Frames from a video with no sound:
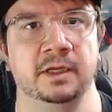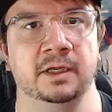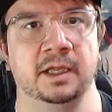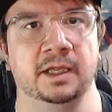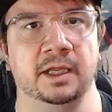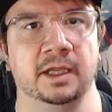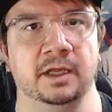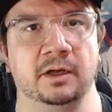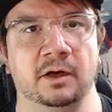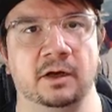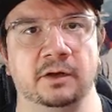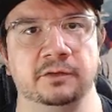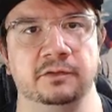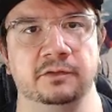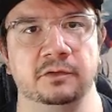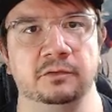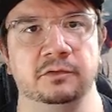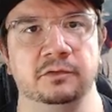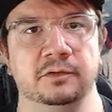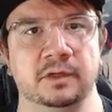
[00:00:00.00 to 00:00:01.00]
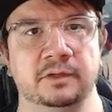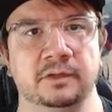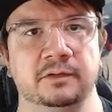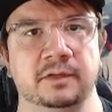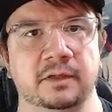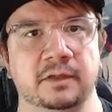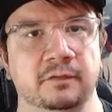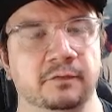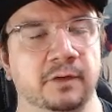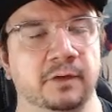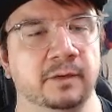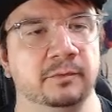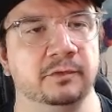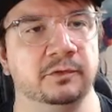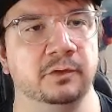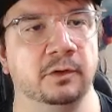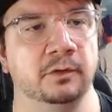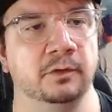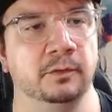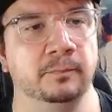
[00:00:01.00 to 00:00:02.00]
can cost you 16 frames
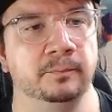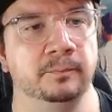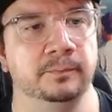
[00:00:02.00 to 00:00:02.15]
total,